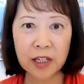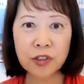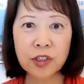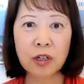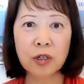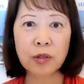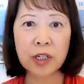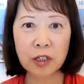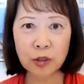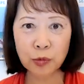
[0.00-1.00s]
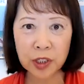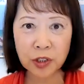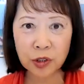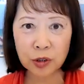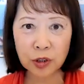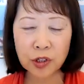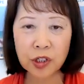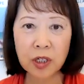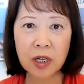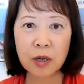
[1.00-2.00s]
And so in our
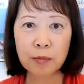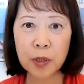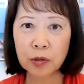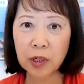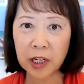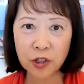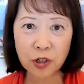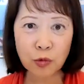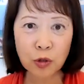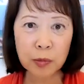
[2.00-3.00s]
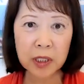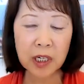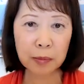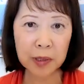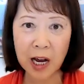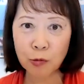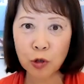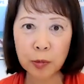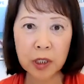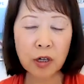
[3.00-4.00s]
research, both Asian women and Black
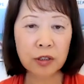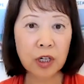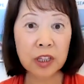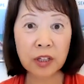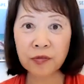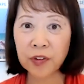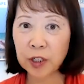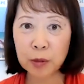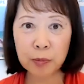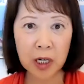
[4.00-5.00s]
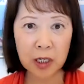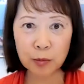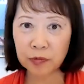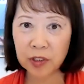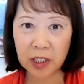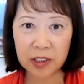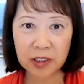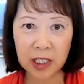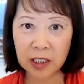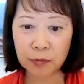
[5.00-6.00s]
women are at the very bottom of the
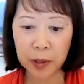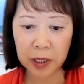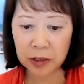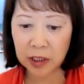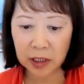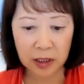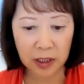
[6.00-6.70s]
executive parity